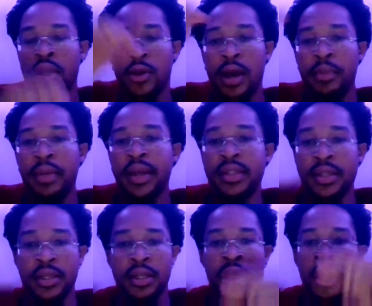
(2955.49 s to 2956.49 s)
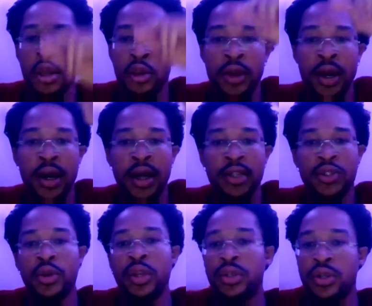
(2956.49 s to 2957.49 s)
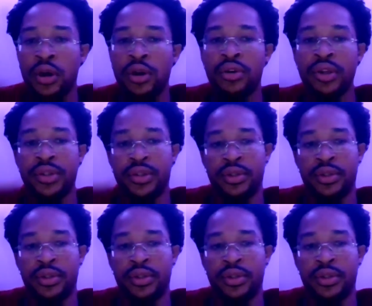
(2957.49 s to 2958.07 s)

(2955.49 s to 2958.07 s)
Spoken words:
You're betting. You're sowing into concrete.